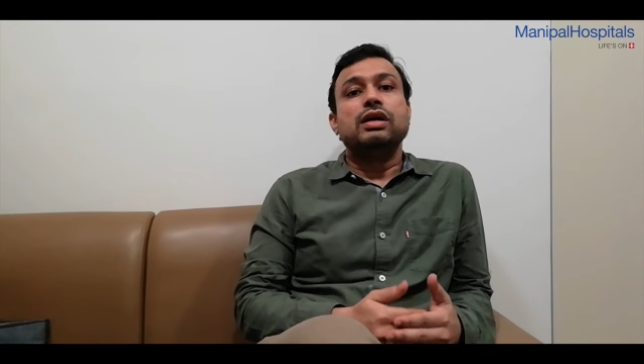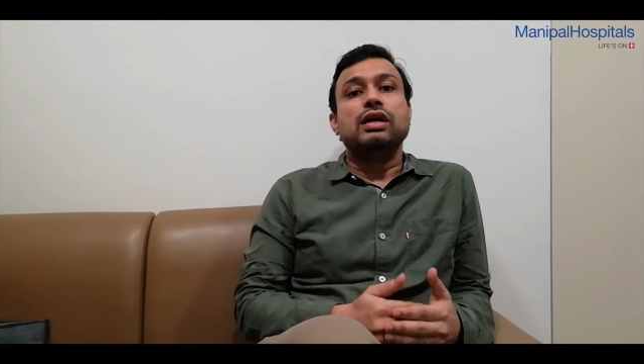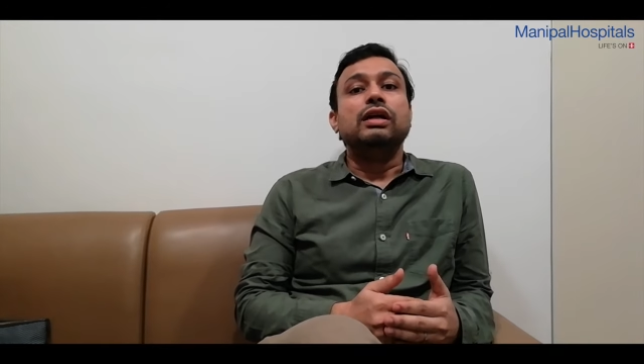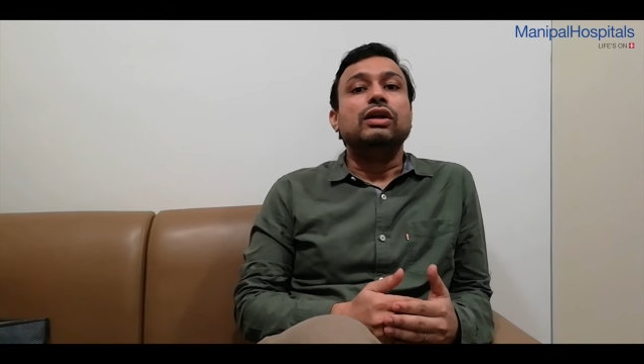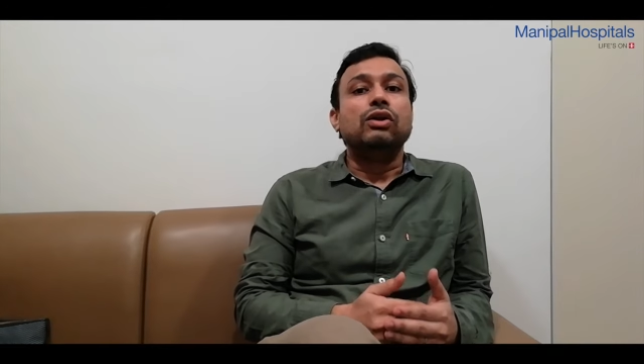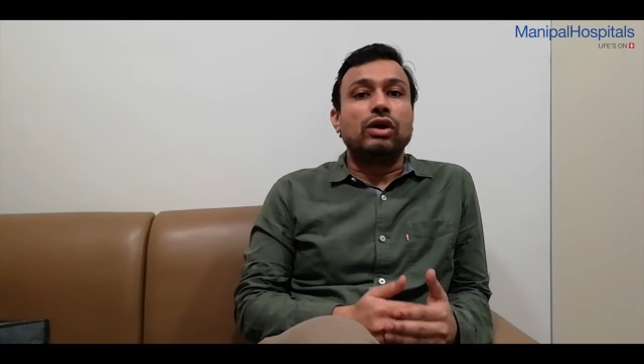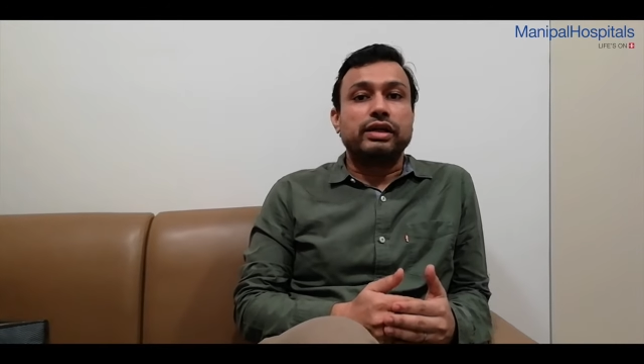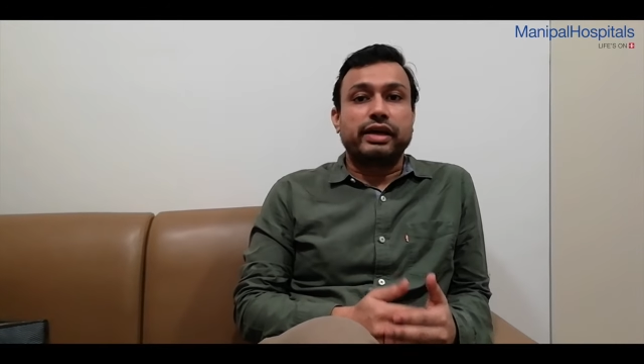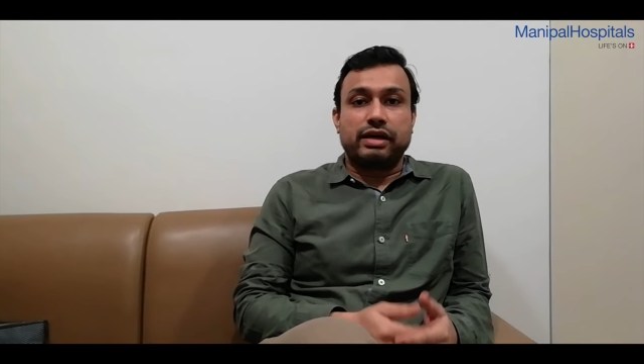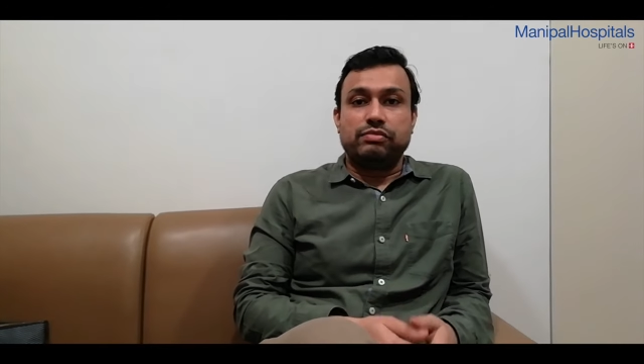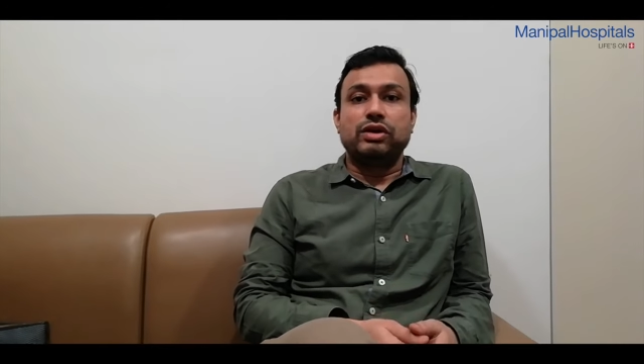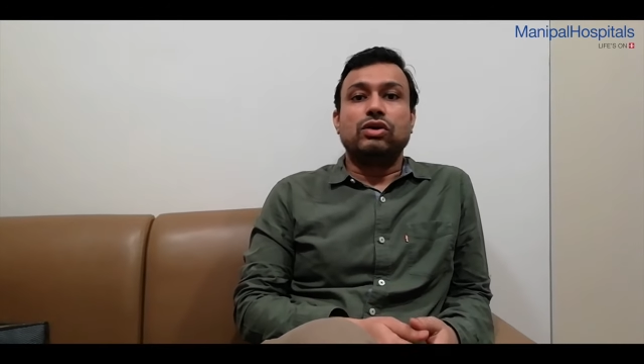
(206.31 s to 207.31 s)
a lot
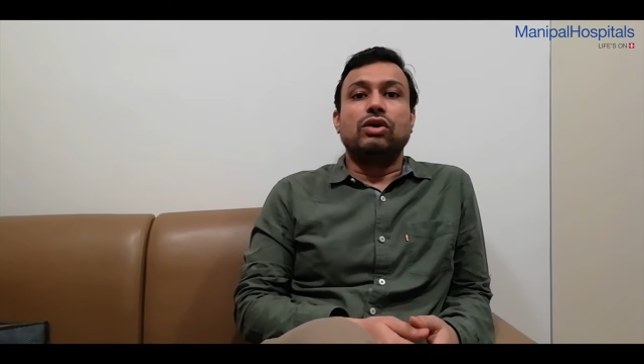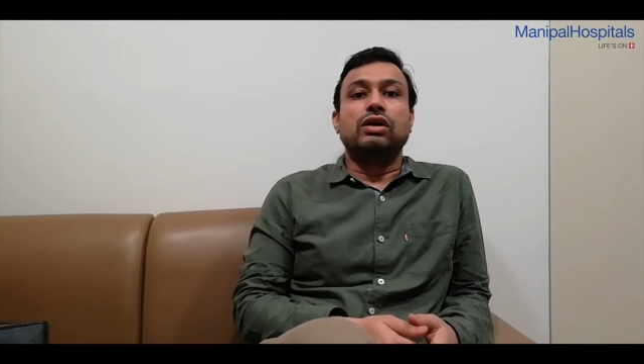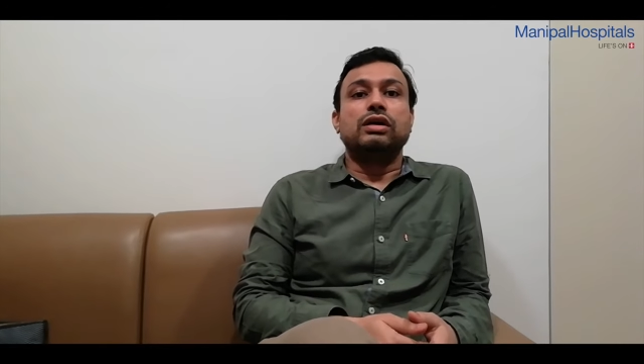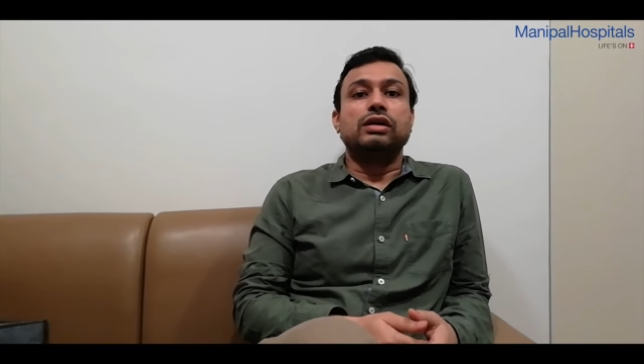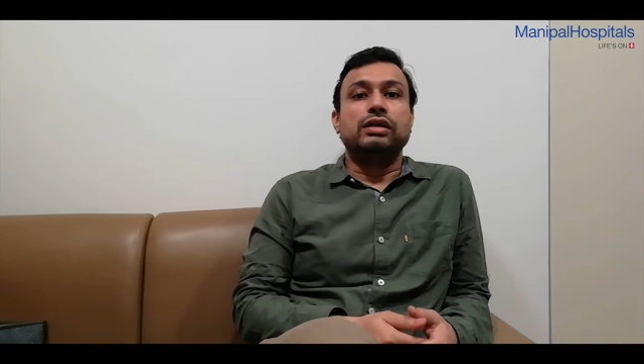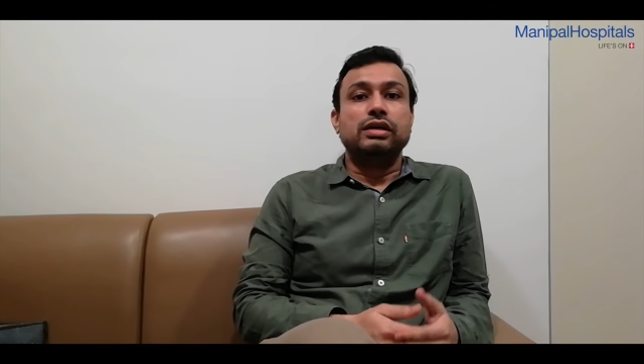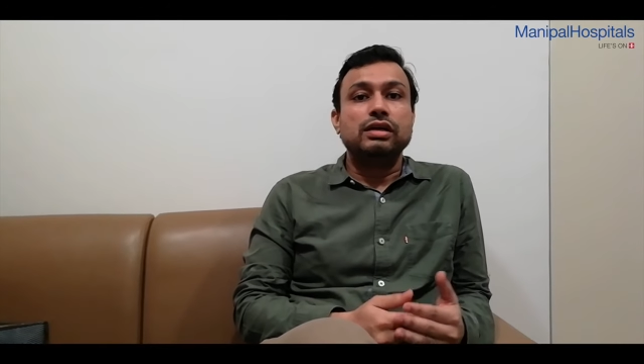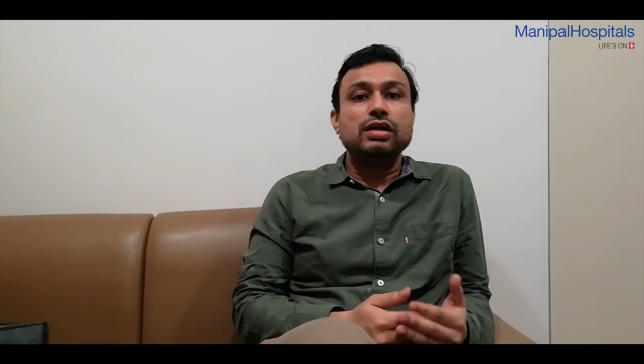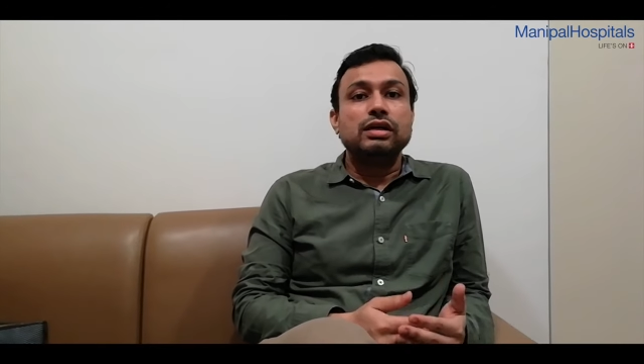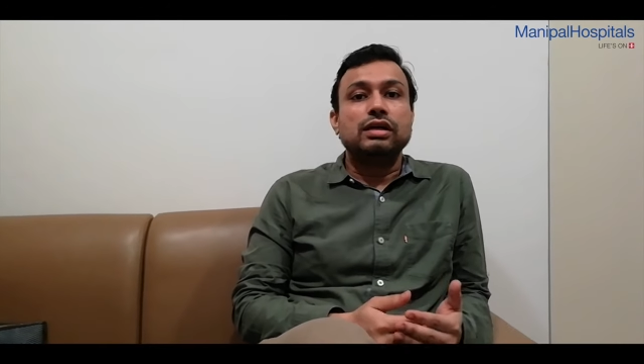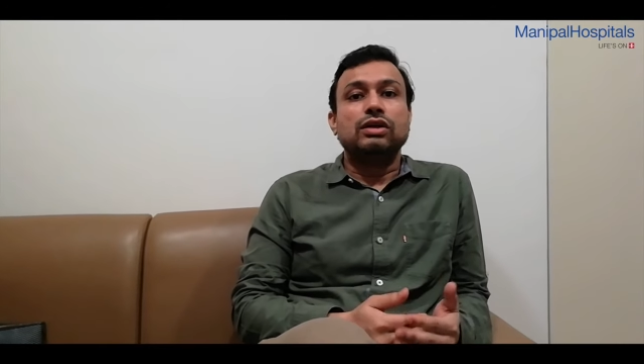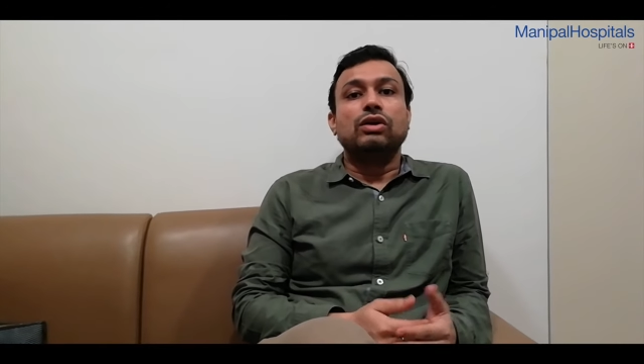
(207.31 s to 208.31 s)
can be conquered
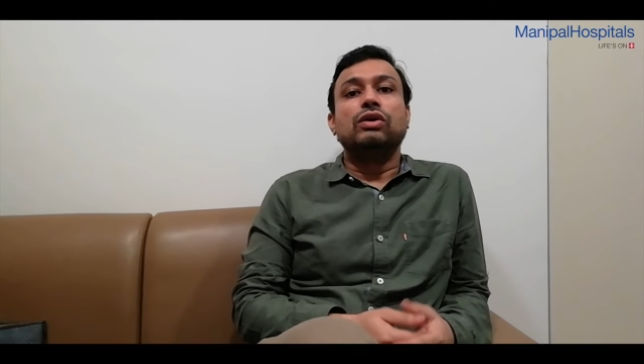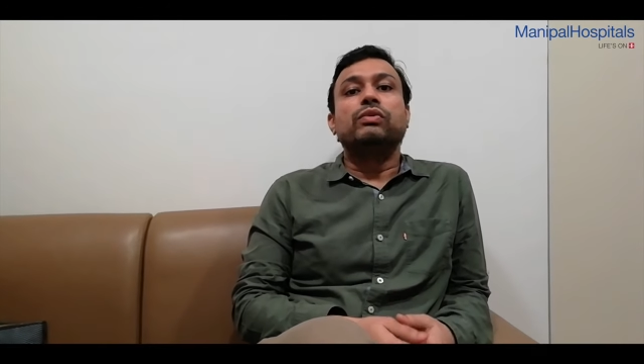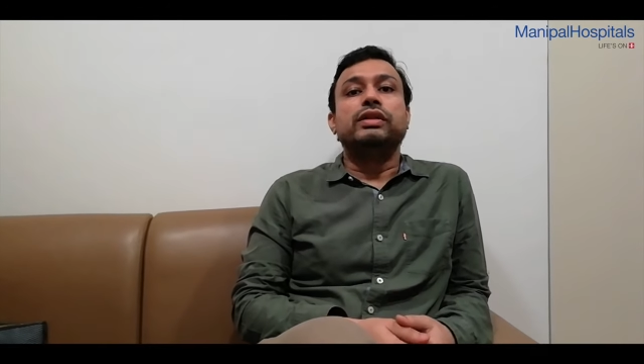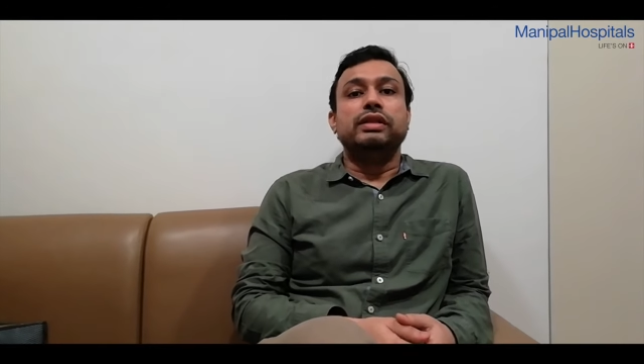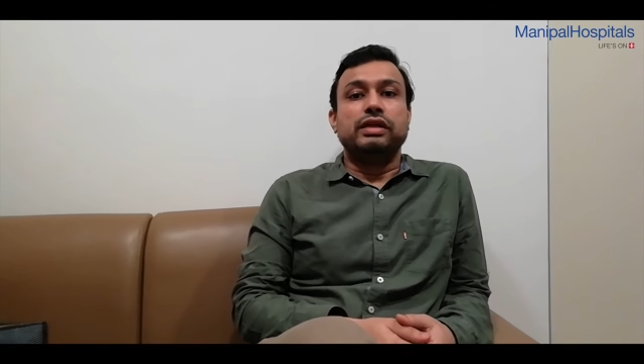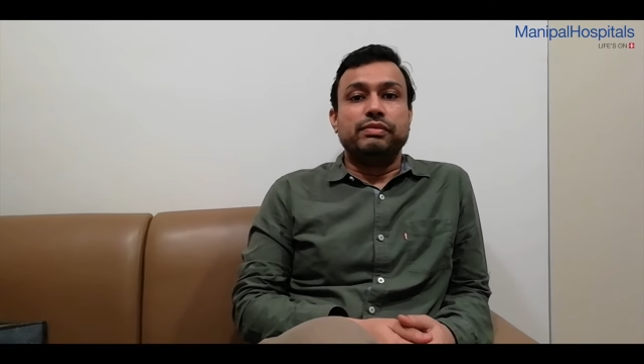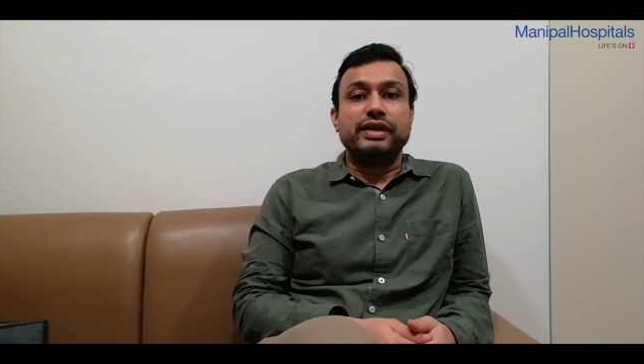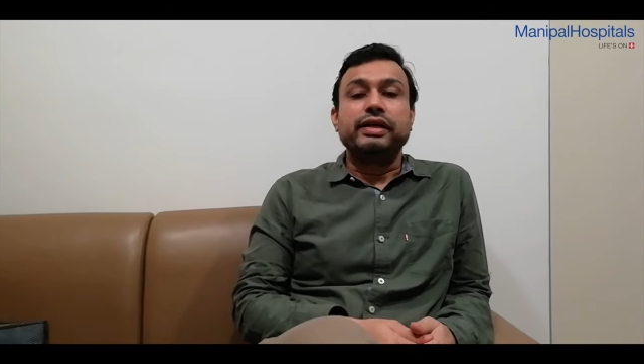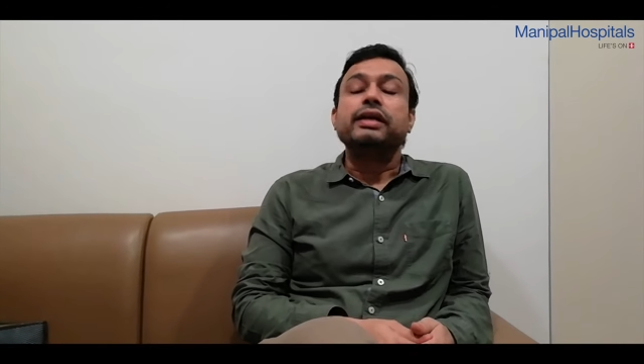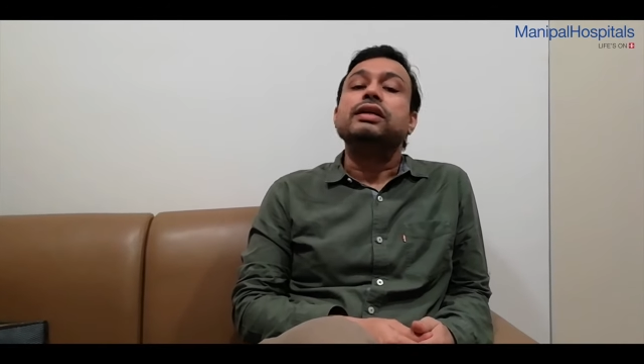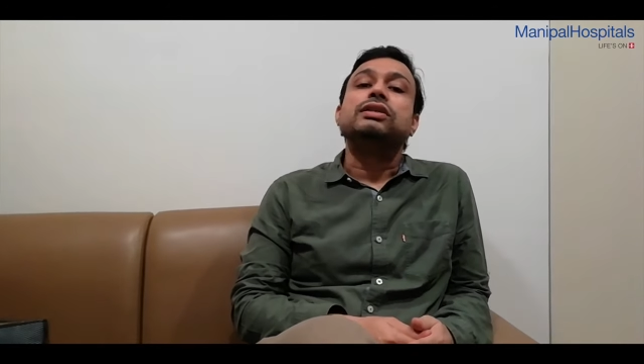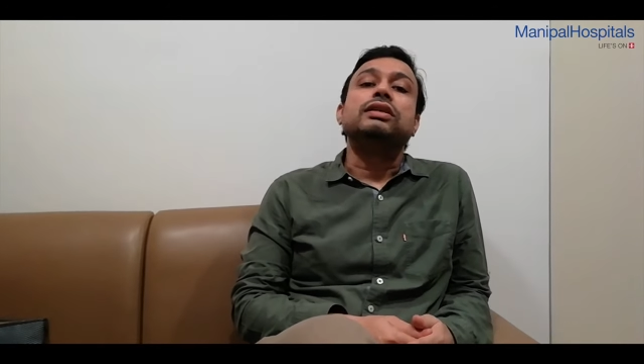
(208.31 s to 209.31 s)
along with the
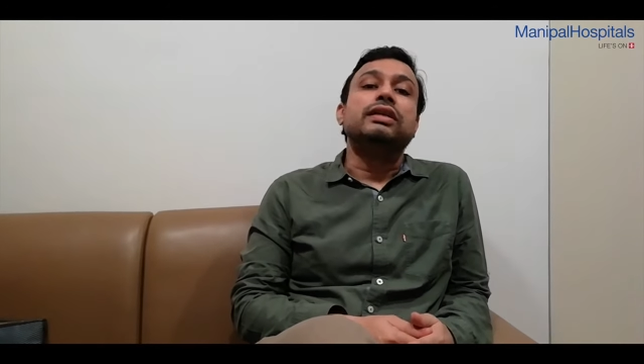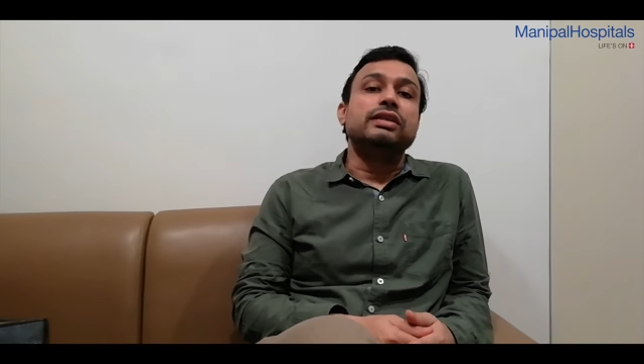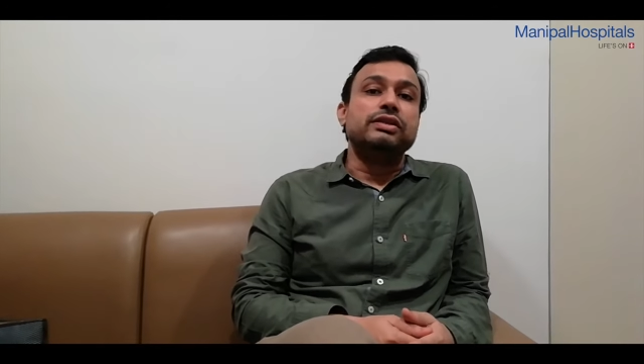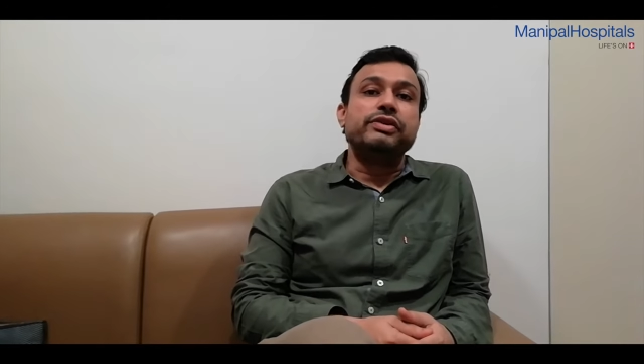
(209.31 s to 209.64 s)
medication and the